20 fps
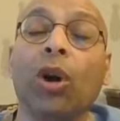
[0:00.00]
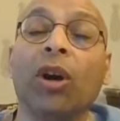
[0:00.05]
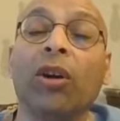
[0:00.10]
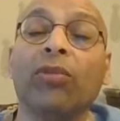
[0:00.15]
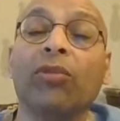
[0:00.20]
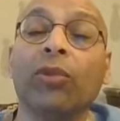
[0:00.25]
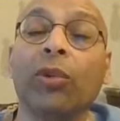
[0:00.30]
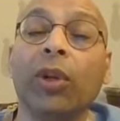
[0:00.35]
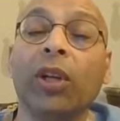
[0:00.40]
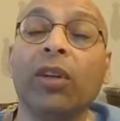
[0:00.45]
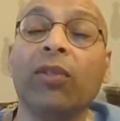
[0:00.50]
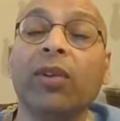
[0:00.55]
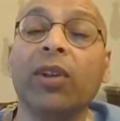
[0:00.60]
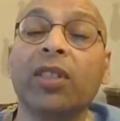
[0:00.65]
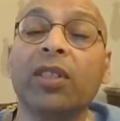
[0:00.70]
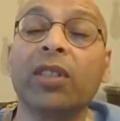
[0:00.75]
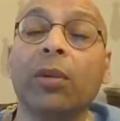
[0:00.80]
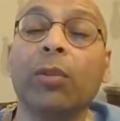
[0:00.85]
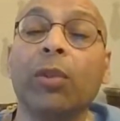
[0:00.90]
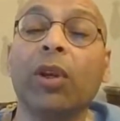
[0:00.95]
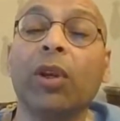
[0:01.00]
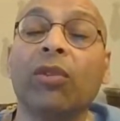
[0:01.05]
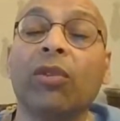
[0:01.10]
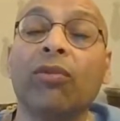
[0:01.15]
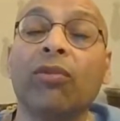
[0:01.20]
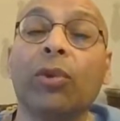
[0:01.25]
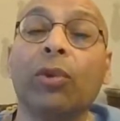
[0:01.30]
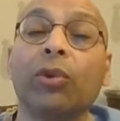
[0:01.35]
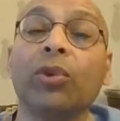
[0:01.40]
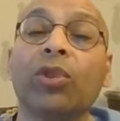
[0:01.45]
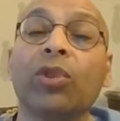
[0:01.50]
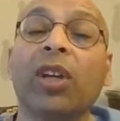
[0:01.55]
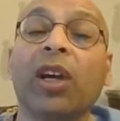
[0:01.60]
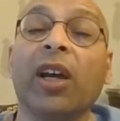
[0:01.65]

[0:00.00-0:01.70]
of green vegetable fruits